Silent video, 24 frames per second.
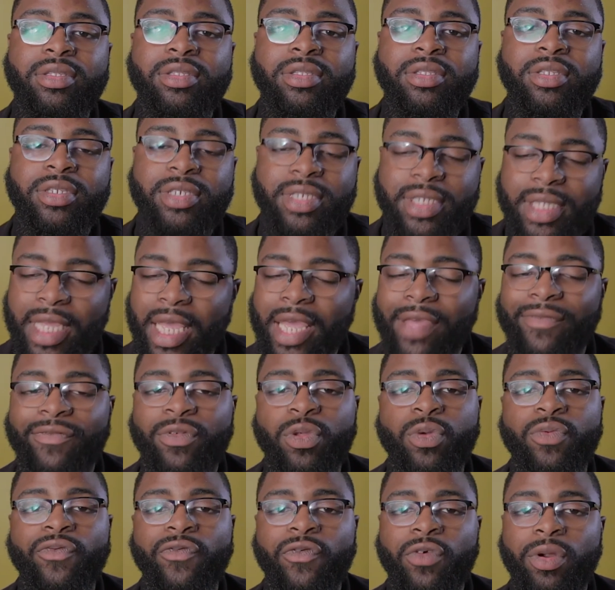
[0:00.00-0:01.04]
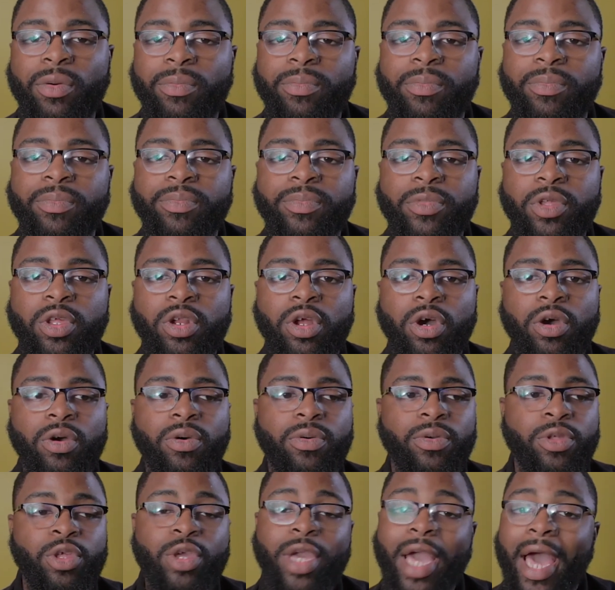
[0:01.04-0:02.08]
to save you from, you
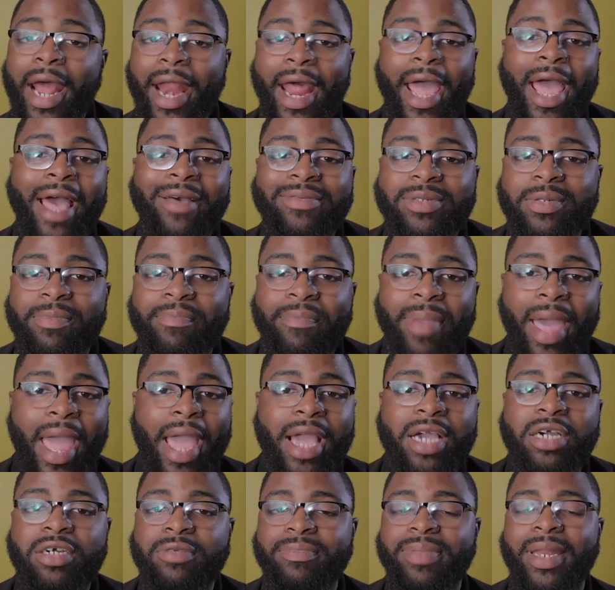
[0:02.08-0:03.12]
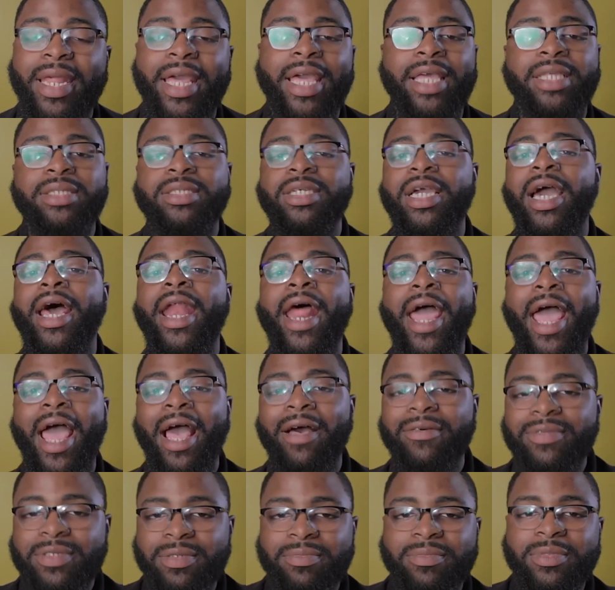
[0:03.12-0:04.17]
got to have some backup plans. You got to
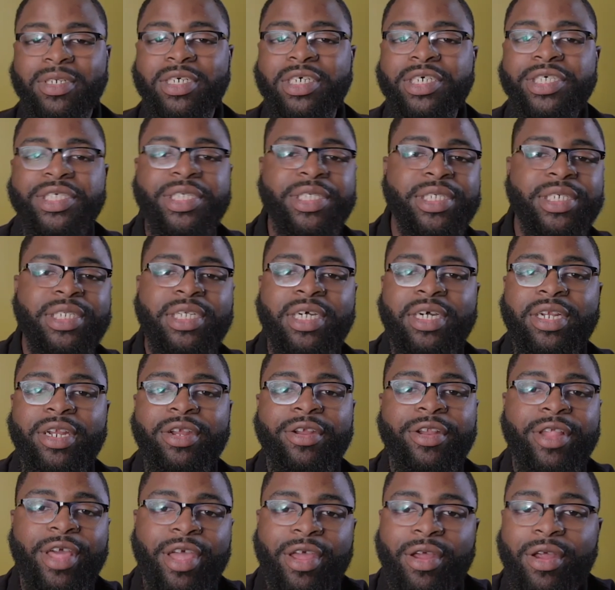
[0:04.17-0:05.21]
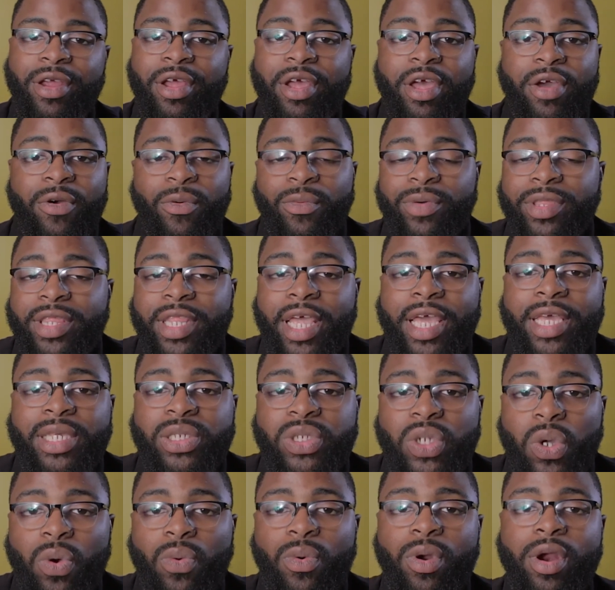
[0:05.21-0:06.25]
have some cushion under there. When things
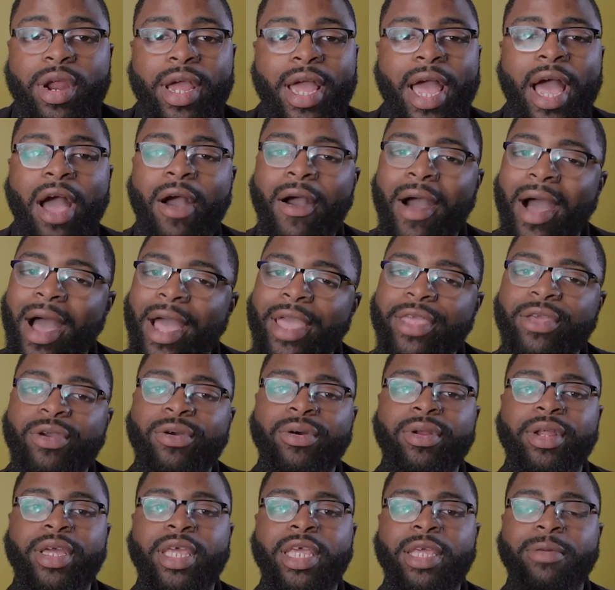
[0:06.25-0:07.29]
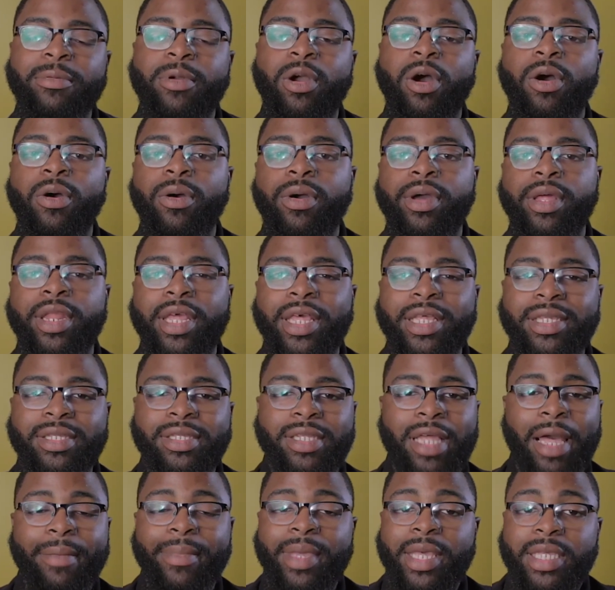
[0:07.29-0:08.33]
don't work out, how are you going to keep going?
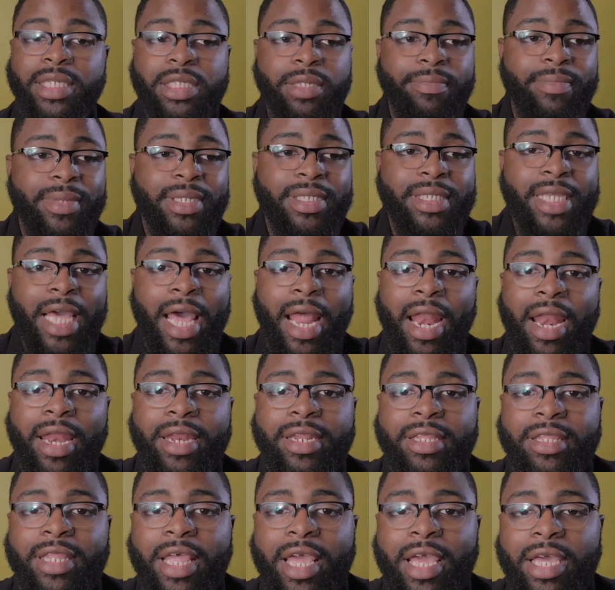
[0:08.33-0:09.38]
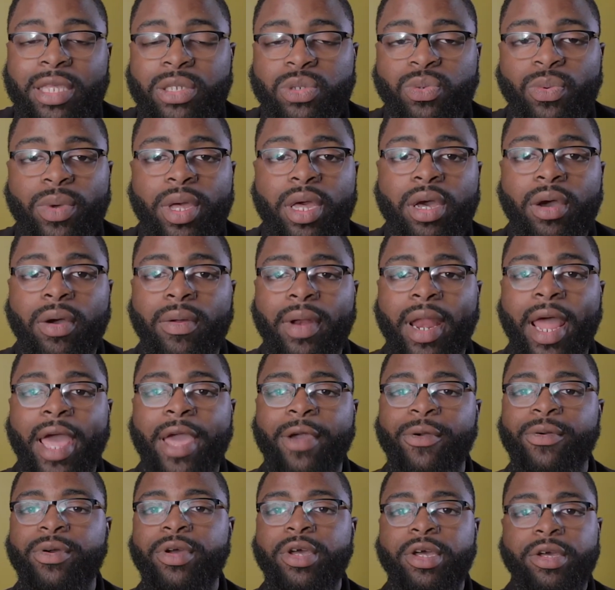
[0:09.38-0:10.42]
It's a mentality thing as well.
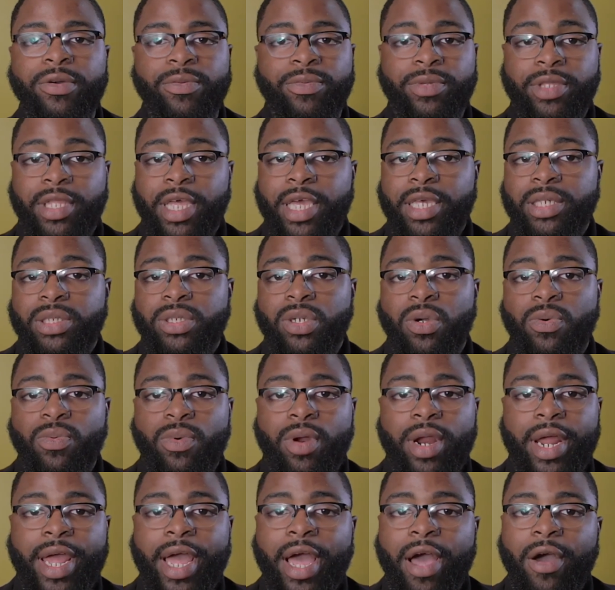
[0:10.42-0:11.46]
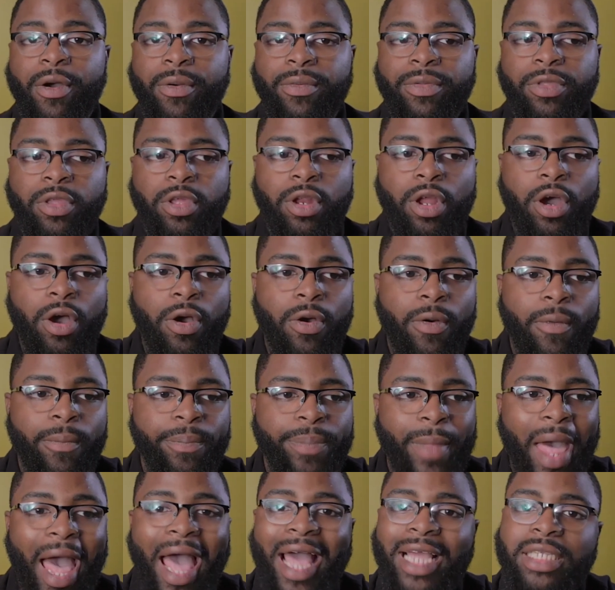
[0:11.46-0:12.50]
Like when things don't work out,
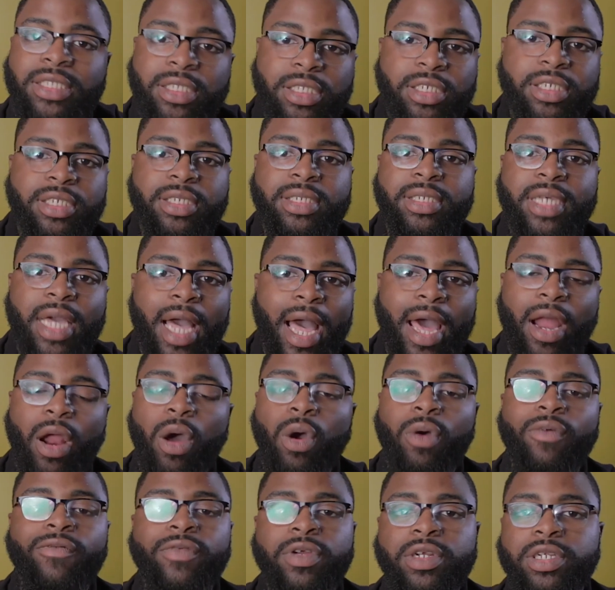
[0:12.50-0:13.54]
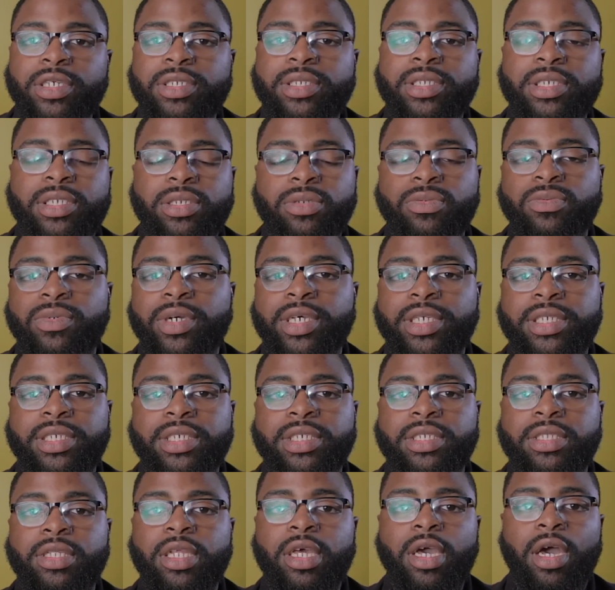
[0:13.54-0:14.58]
I had just got over the
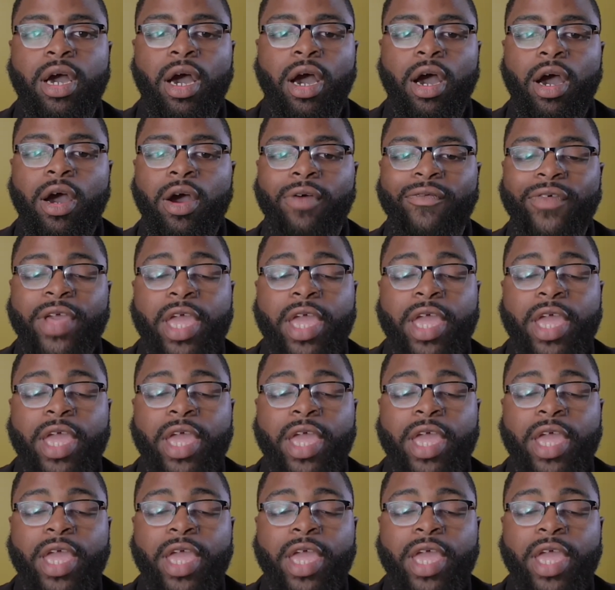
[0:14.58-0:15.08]
situation of